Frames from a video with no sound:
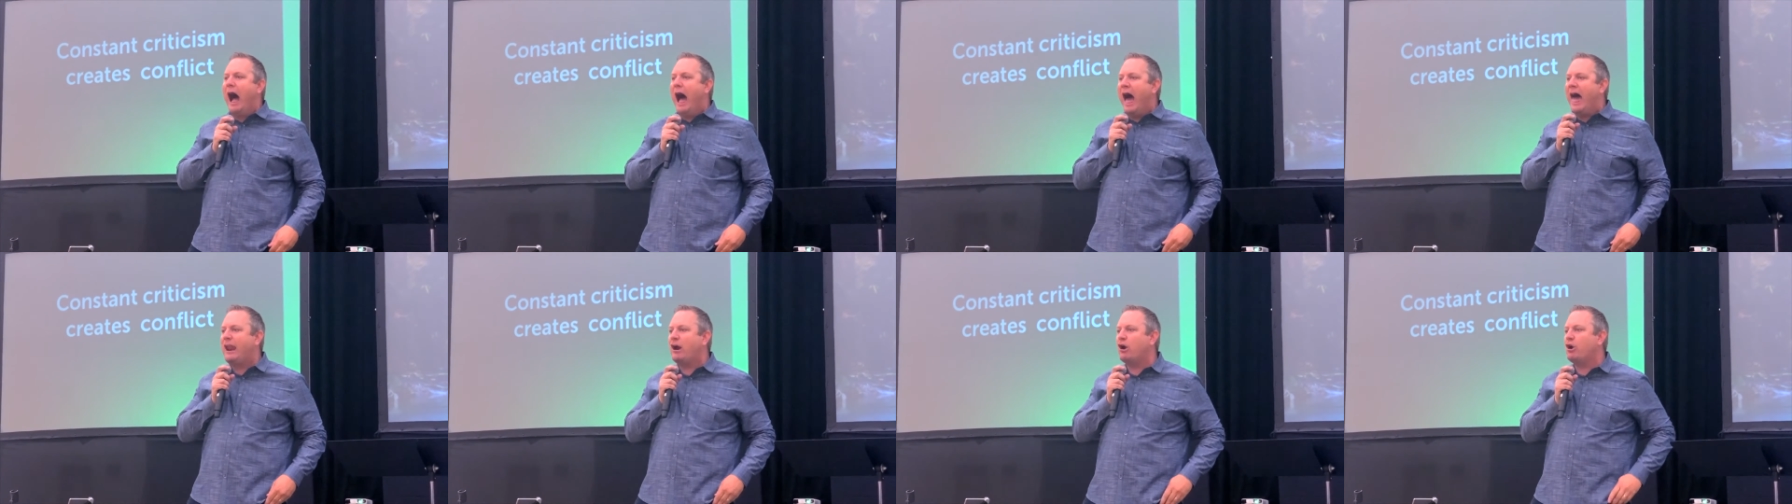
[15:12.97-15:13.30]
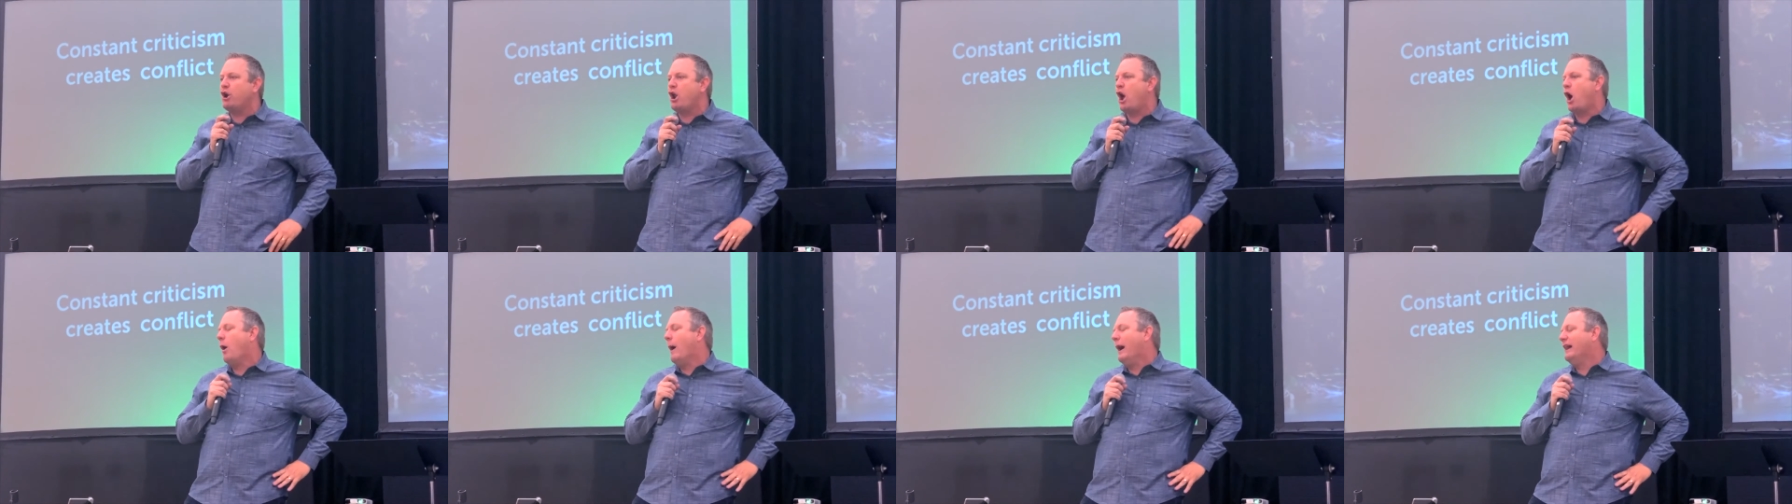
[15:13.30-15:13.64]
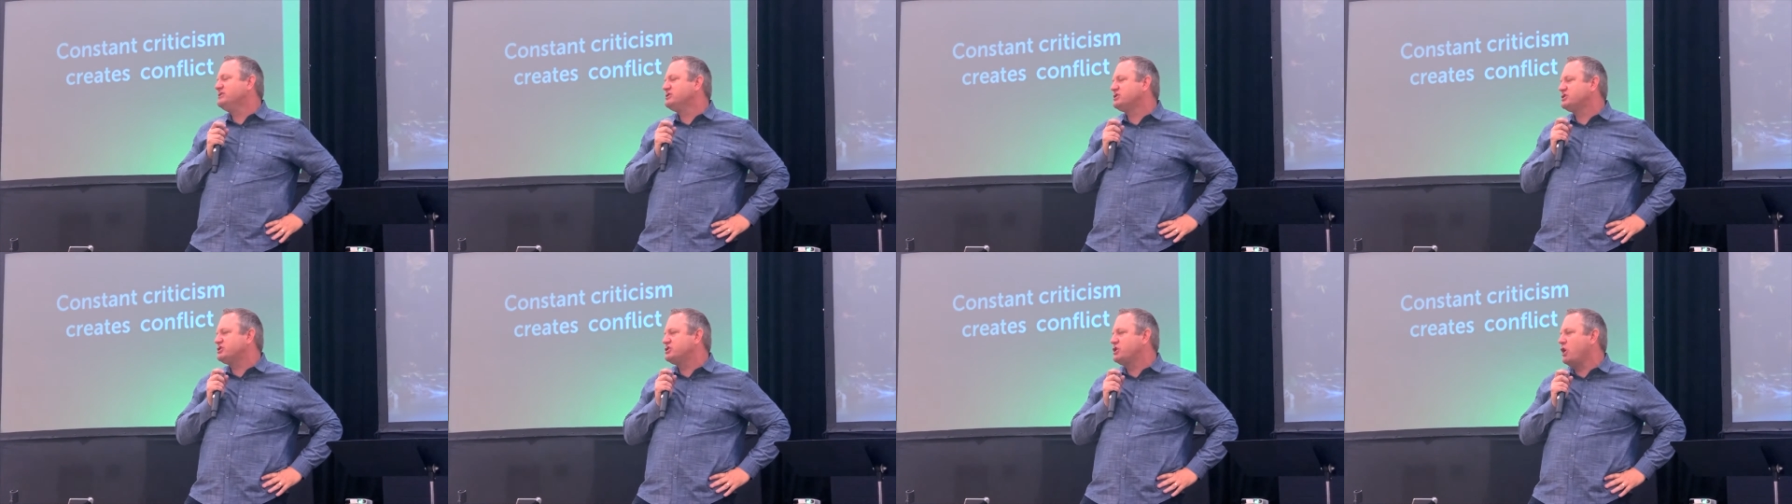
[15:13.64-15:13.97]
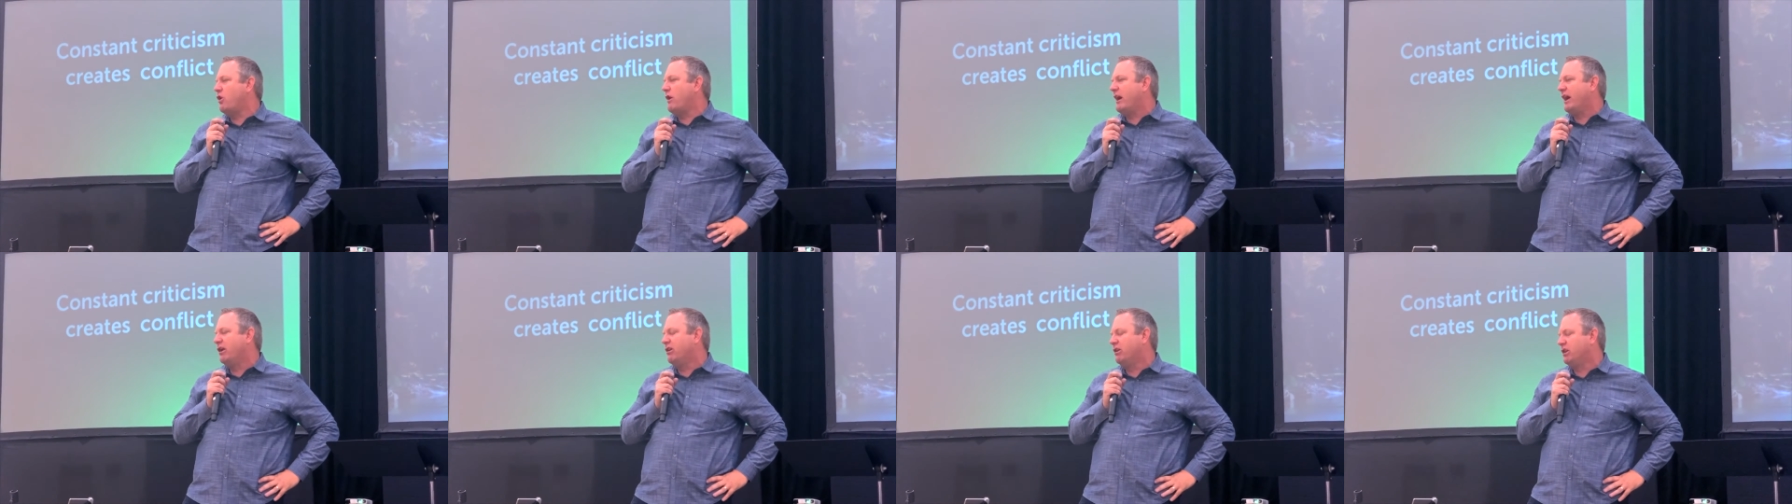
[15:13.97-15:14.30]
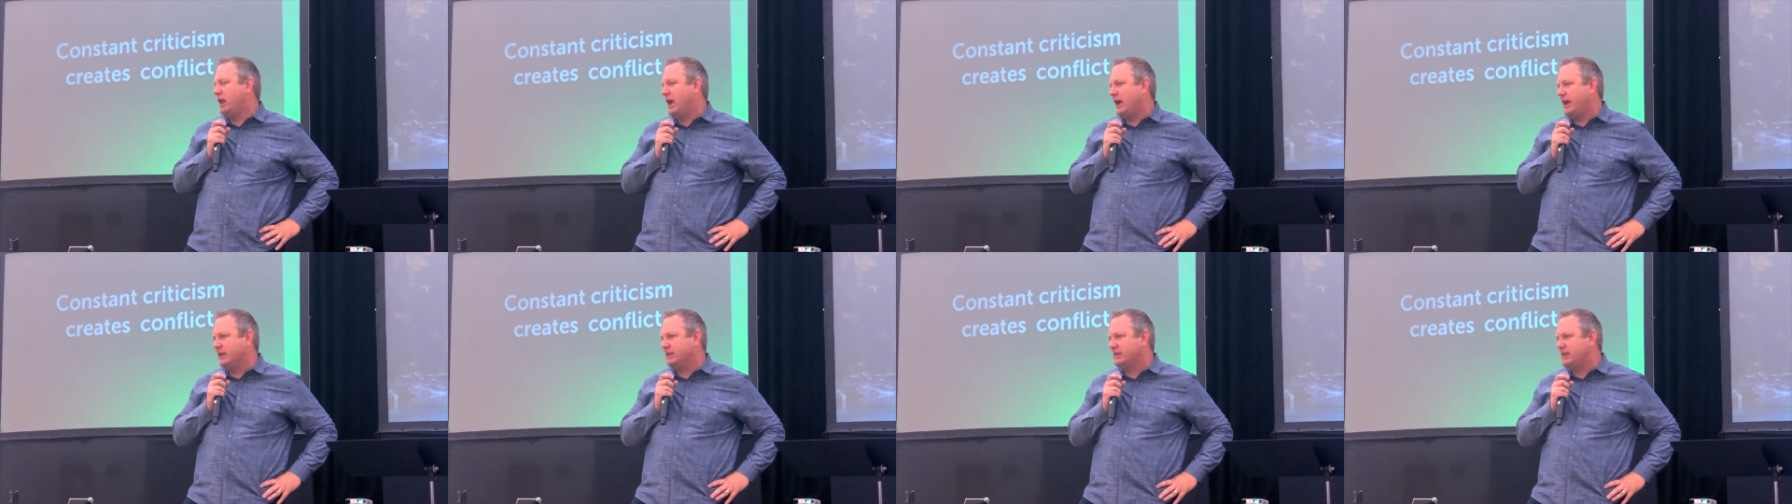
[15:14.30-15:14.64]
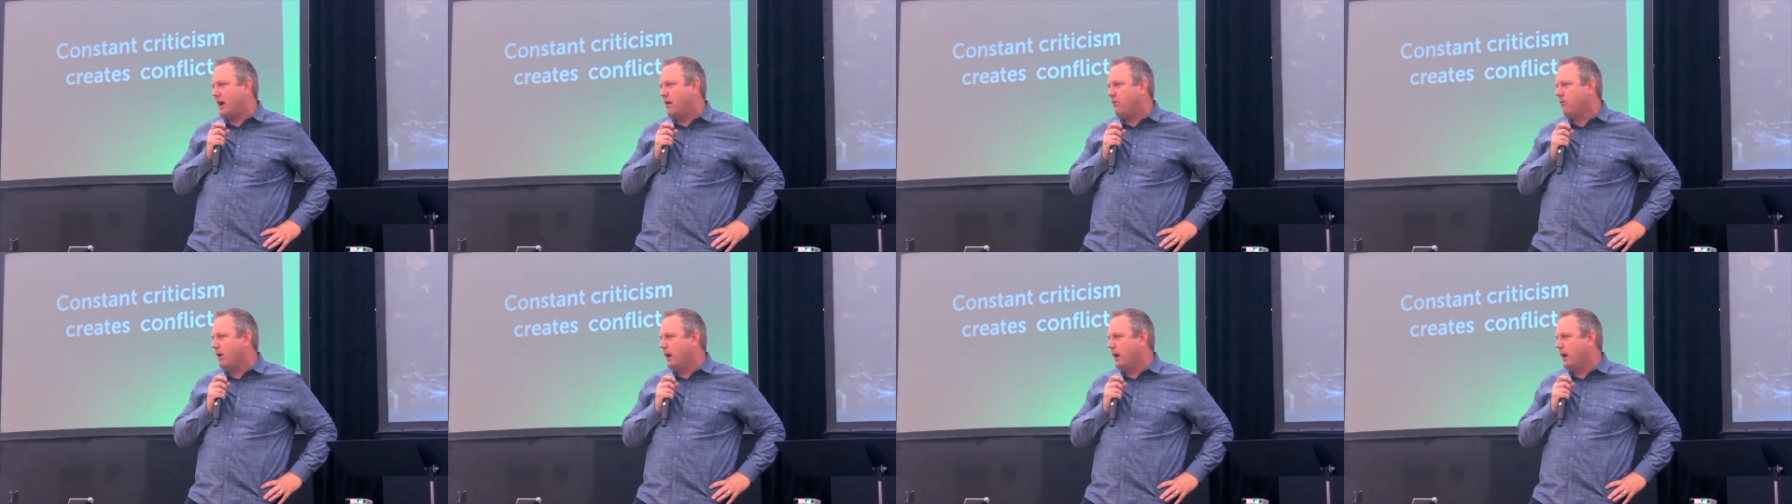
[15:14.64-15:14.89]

I don't know, I just know I don't like it that